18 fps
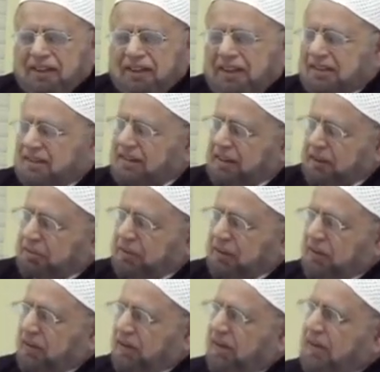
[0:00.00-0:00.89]
He said,
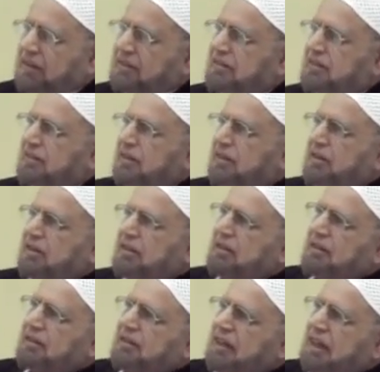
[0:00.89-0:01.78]
because, you
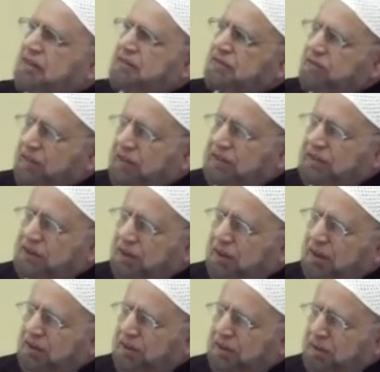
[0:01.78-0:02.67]
know, I feel
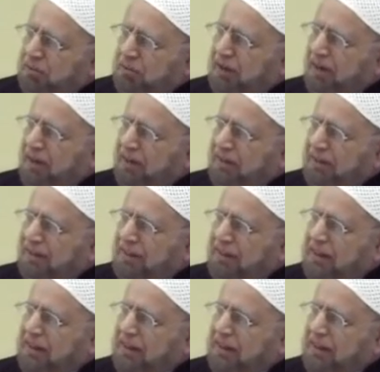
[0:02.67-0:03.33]
sorry for the man.